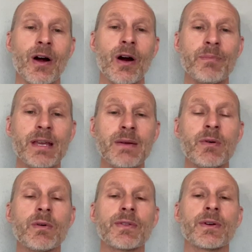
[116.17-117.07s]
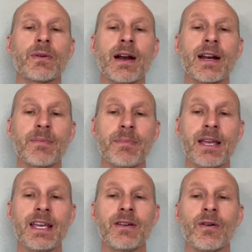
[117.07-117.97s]
are people with chronic
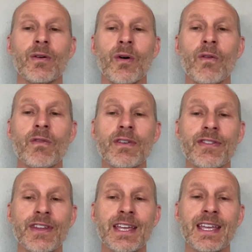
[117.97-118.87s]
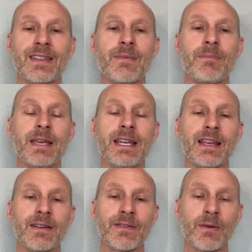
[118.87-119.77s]
pain overthinking the
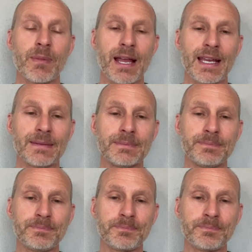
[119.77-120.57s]
meaning of their pain.